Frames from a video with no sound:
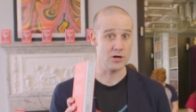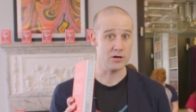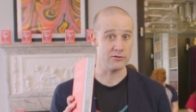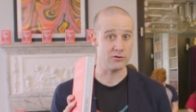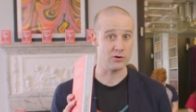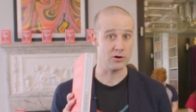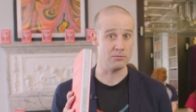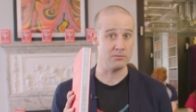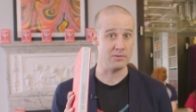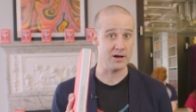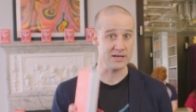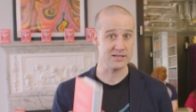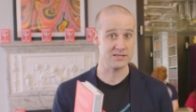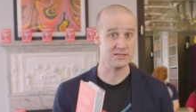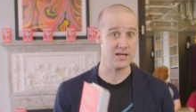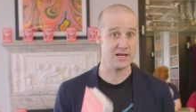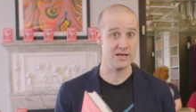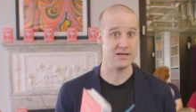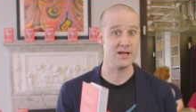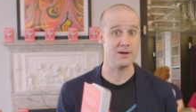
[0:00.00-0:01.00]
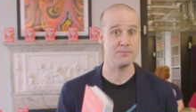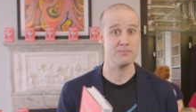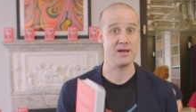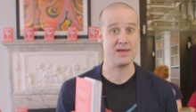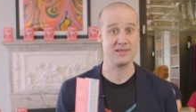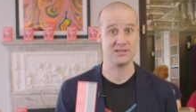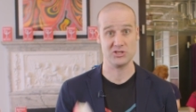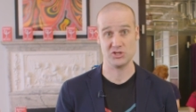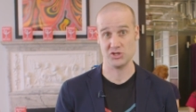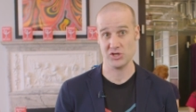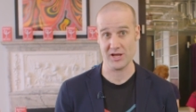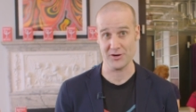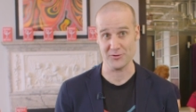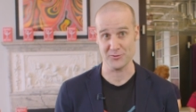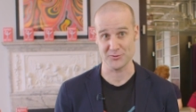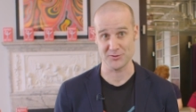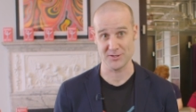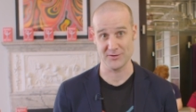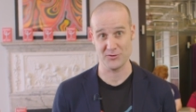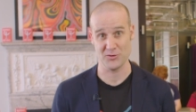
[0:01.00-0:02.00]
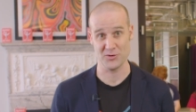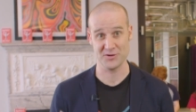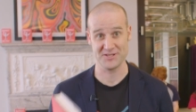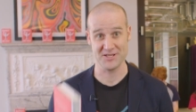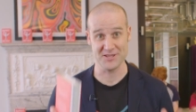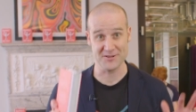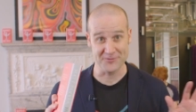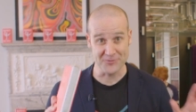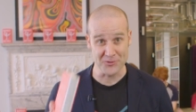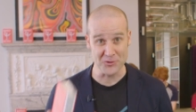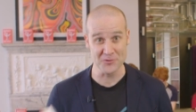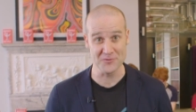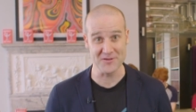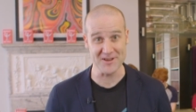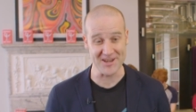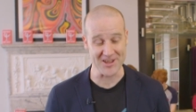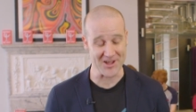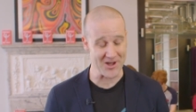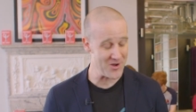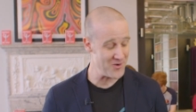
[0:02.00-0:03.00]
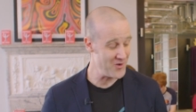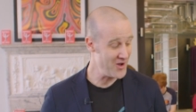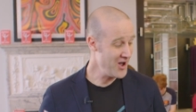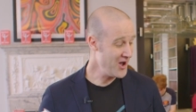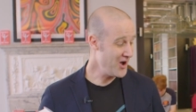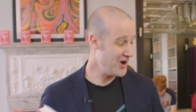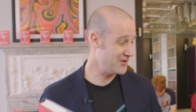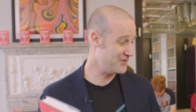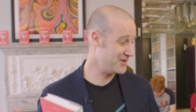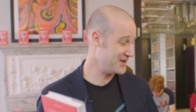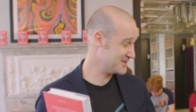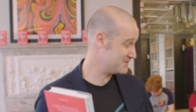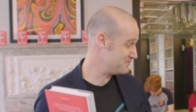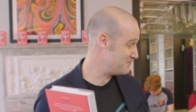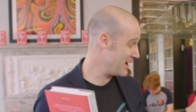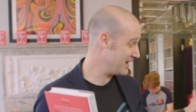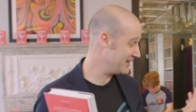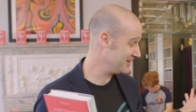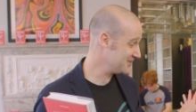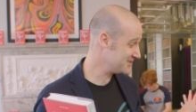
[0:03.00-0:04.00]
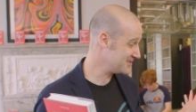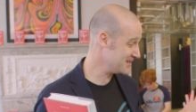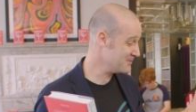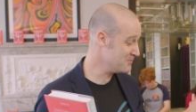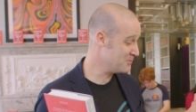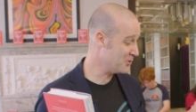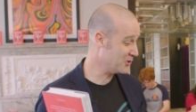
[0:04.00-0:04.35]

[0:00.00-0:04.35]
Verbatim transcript: over on my Stand Up Maths channel. So if you want to see the full video of us balancing